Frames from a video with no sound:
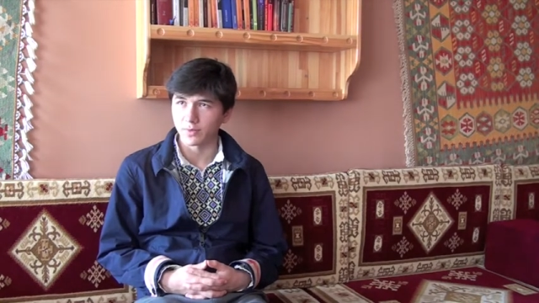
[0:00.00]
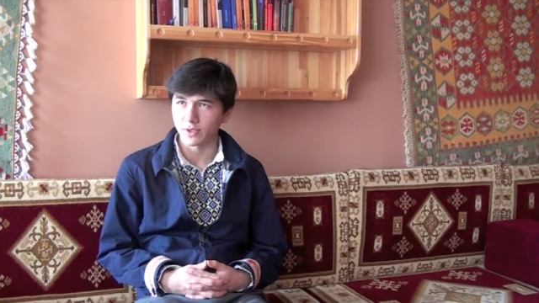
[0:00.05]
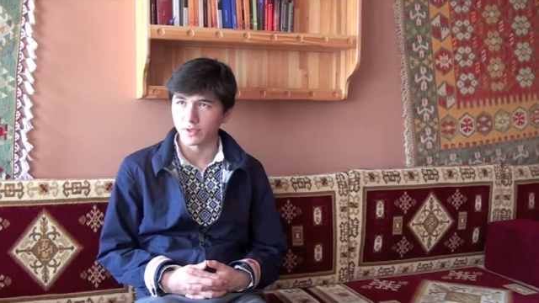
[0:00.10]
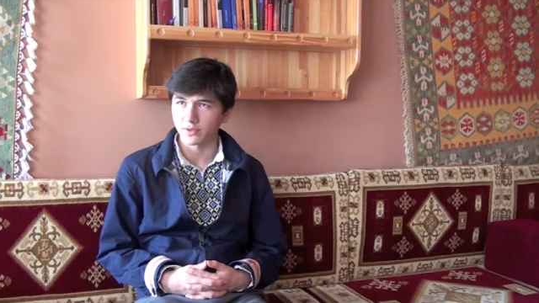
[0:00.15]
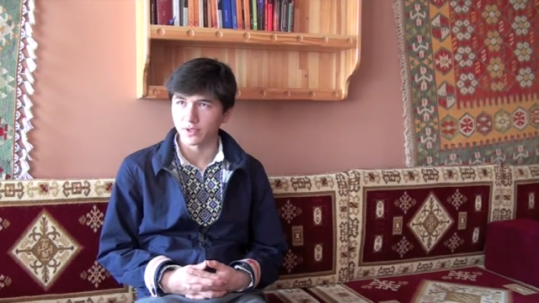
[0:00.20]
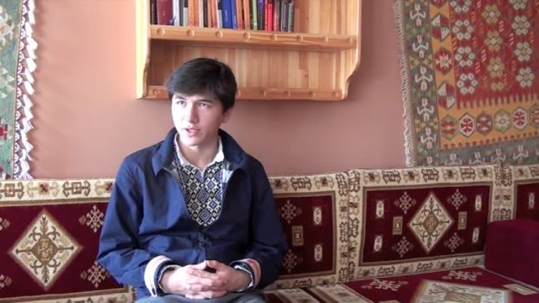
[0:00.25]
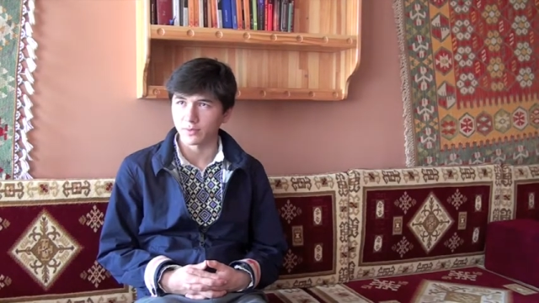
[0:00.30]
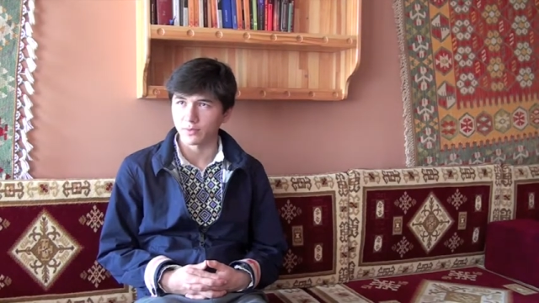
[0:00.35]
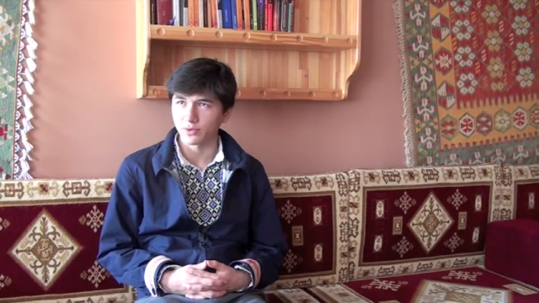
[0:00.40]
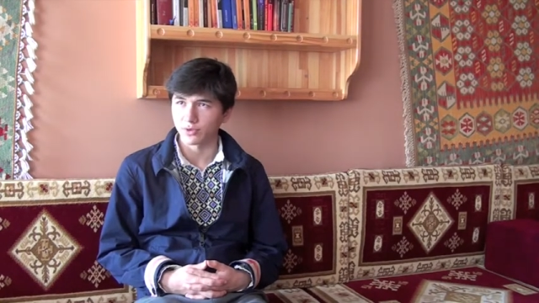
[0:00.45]

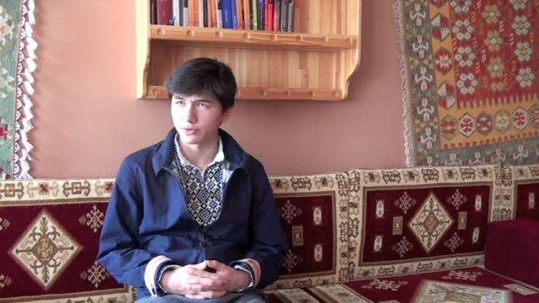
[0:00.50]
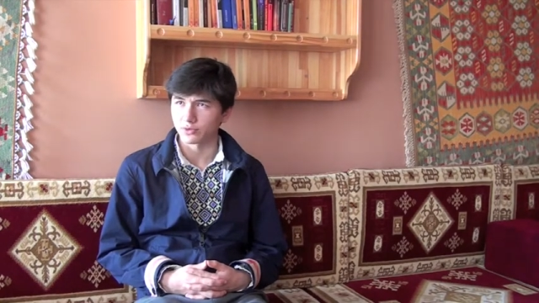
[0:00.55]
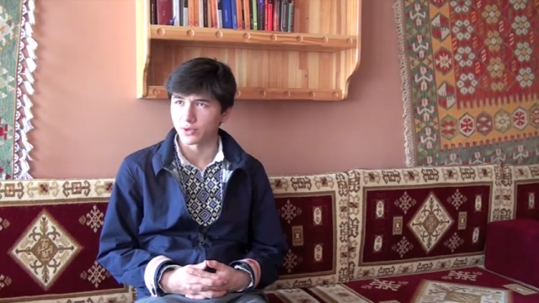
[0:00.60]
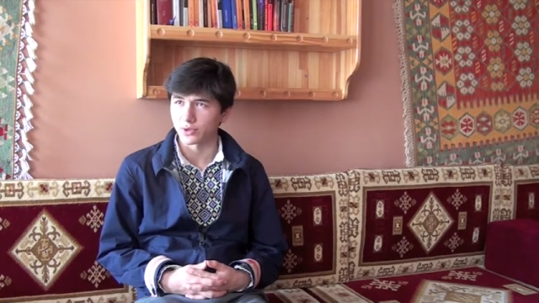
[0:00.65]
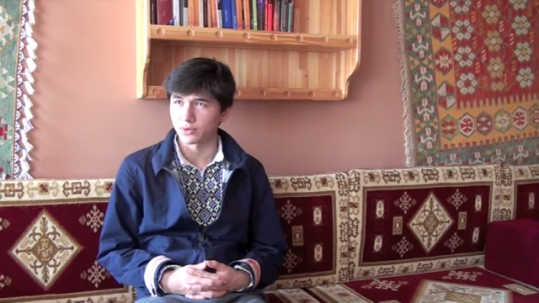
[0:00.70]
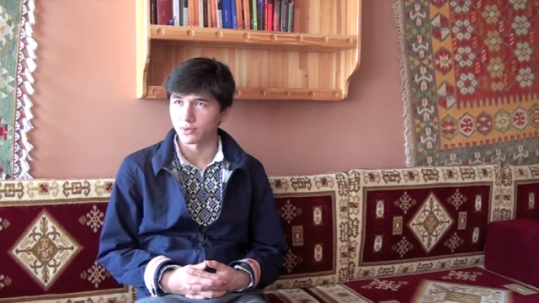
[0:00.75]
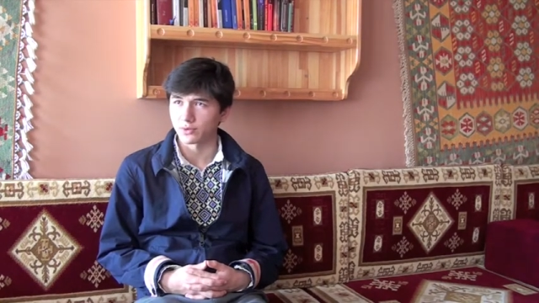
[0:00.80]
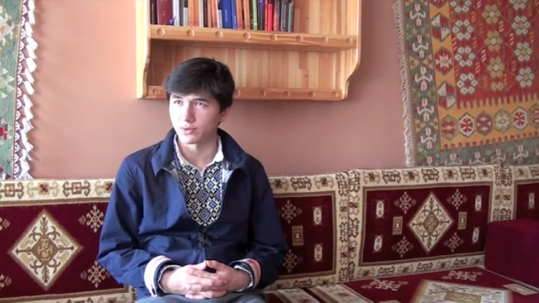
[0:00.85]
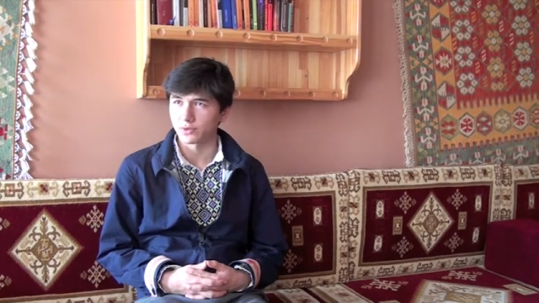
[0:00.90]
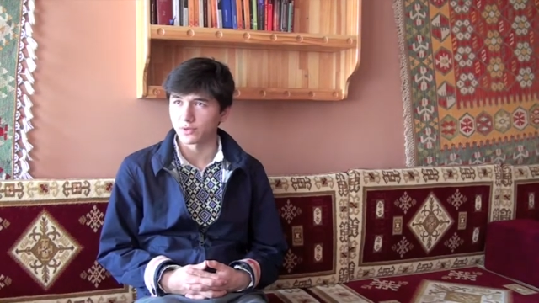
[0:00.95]
picked up or
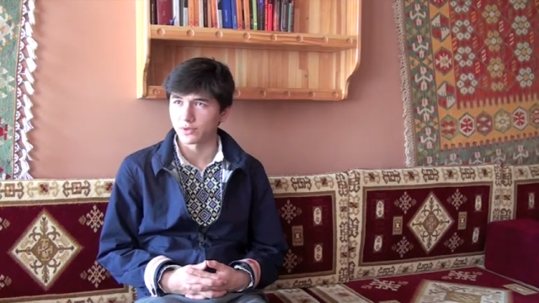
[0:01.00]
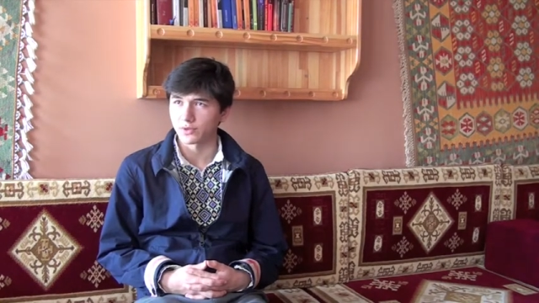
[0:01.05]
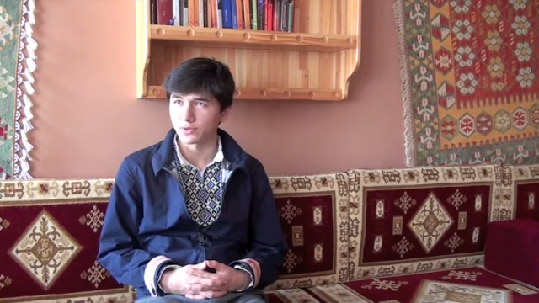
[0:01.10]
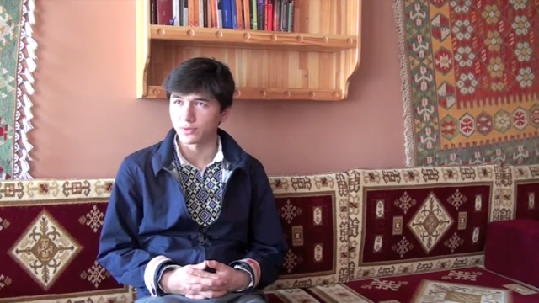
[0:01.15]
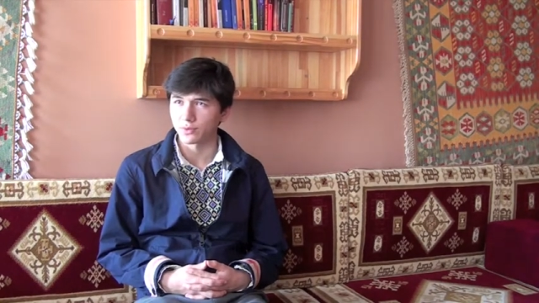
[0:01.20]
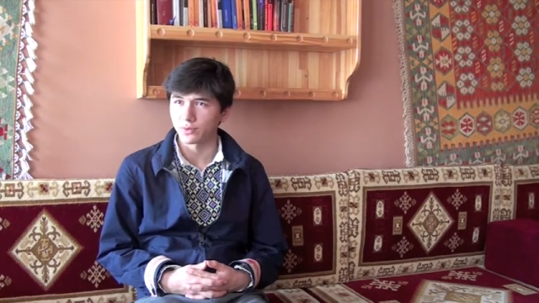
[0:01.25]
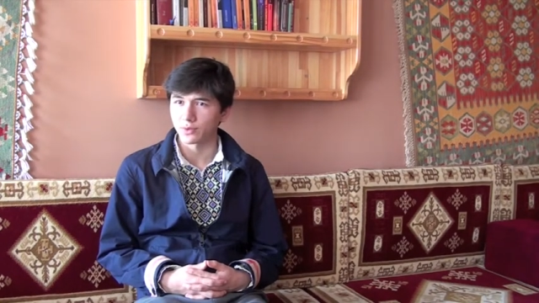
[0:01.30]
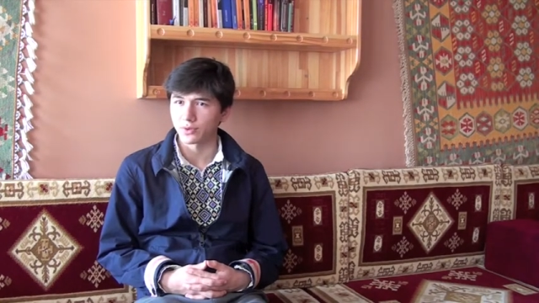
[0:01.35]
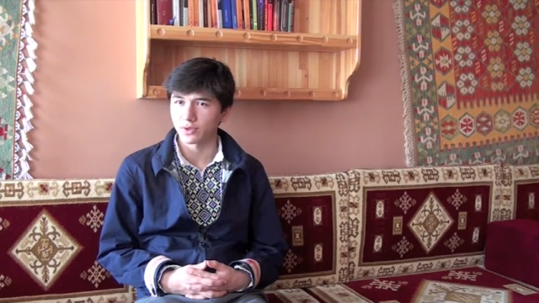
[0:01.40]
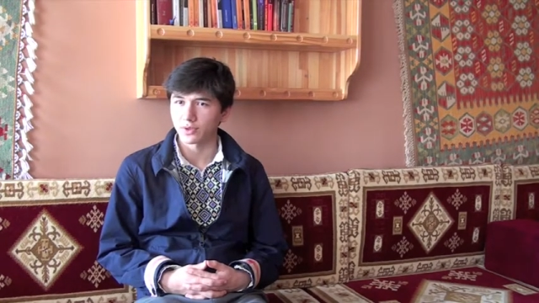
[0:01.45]
recruited to
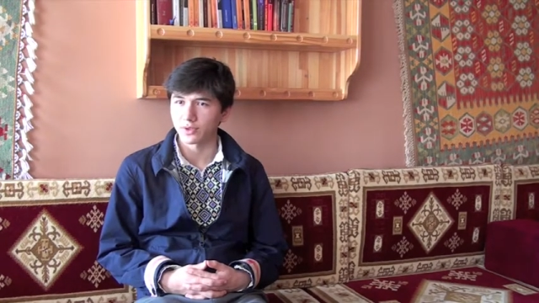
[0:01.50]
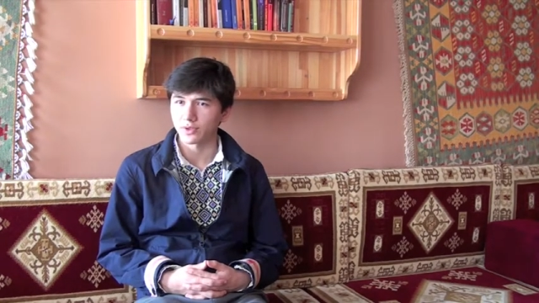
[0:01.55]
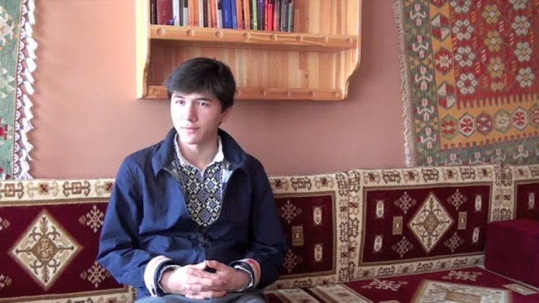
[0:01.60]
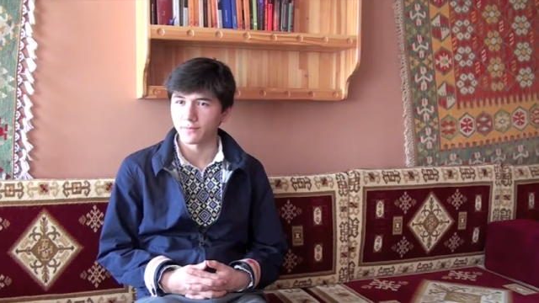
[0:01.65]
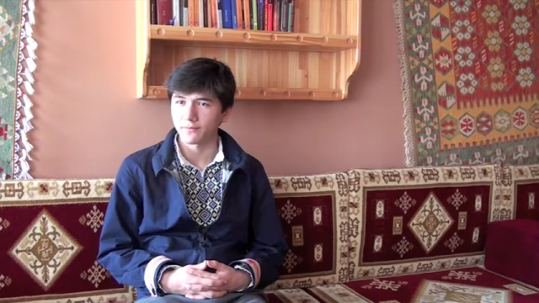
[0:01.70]
work.